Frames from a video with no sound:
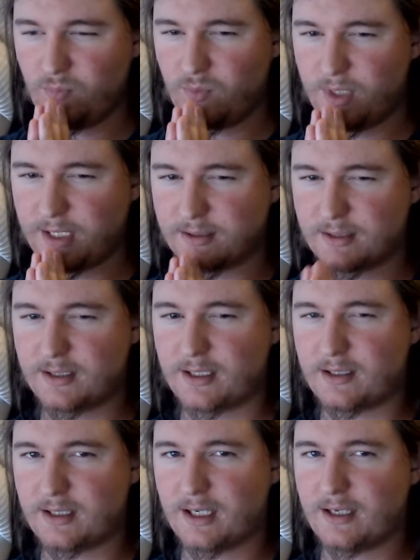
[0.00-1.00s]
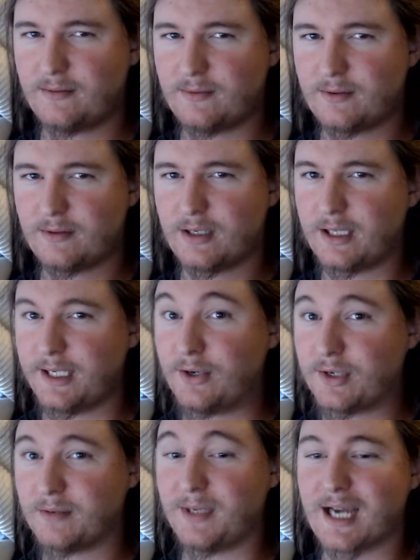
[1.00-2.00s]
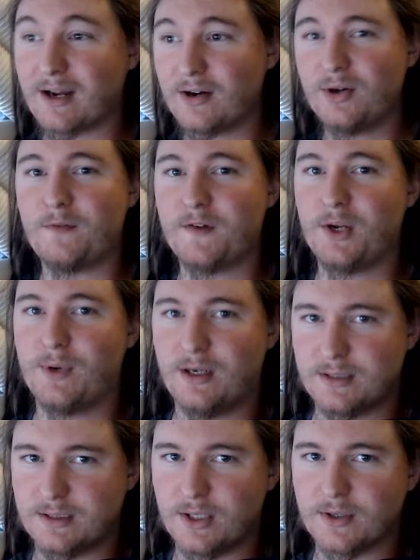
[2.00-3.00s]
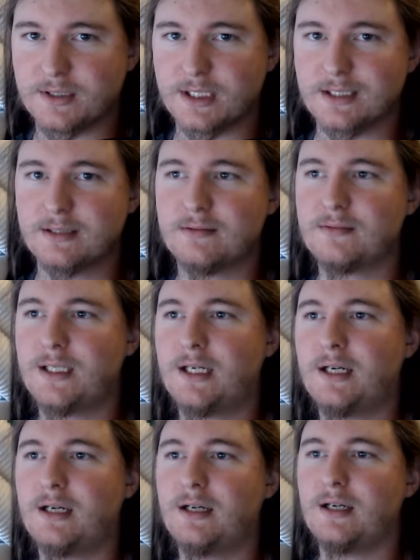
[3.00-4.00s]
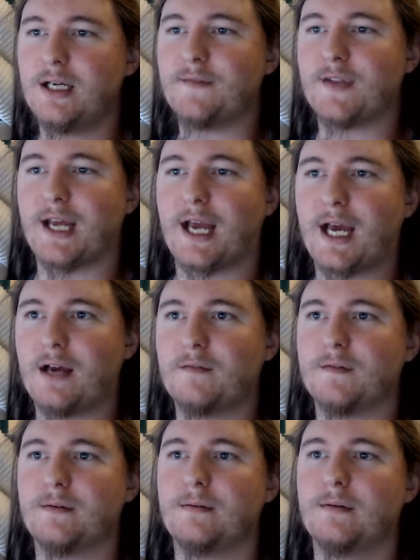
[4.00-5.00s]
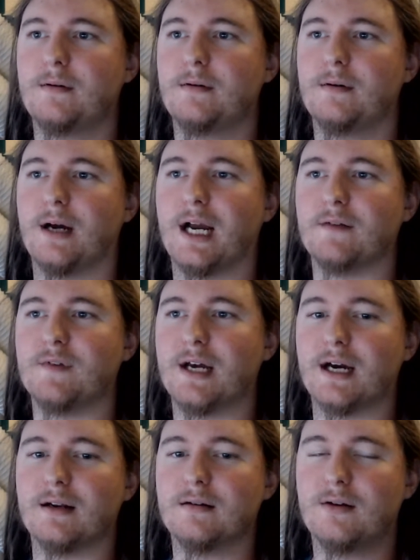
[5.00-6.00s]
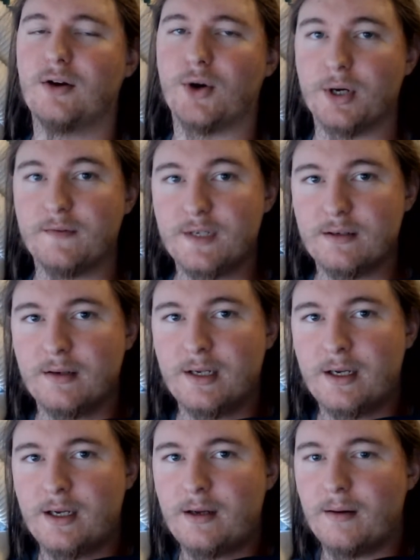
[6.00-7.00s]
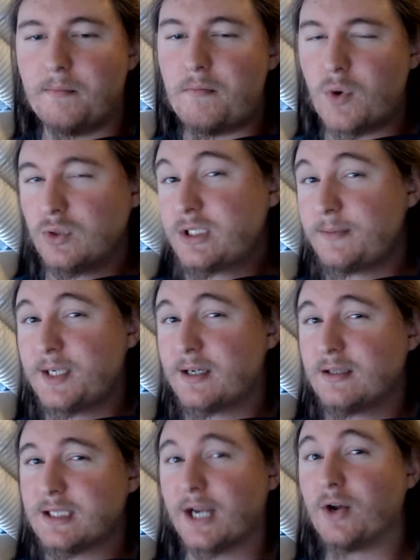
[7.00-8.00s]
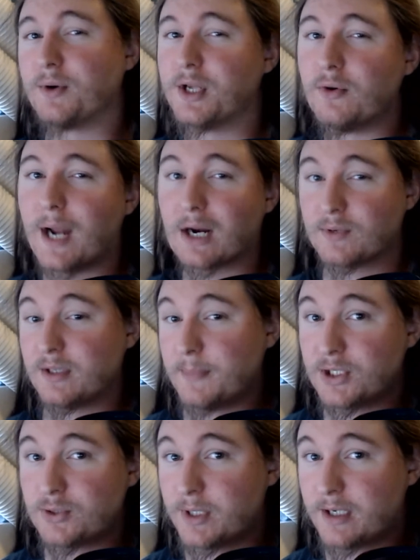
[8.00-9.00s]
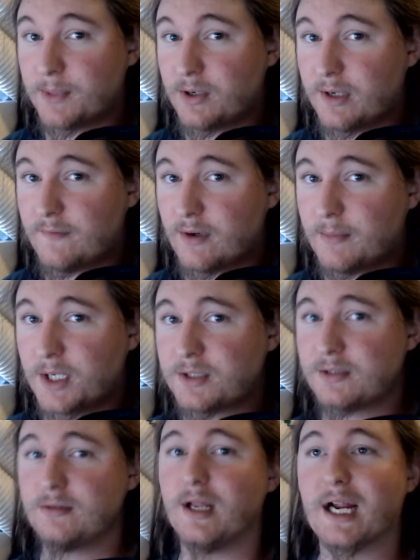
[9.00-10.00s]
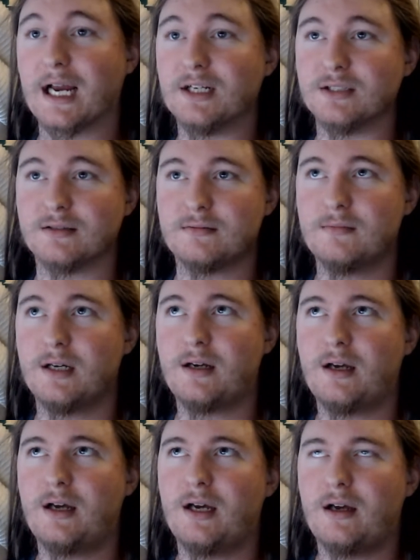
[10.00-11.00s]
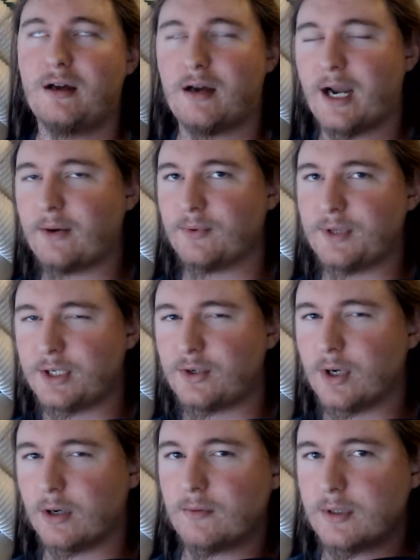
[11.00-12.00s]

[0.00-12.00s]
it's clear to me, I don't know if anyone else has noticed this. If they have, I have not heard of it, mostly because I don't interact with the Metroid community very much. Like, I really don't,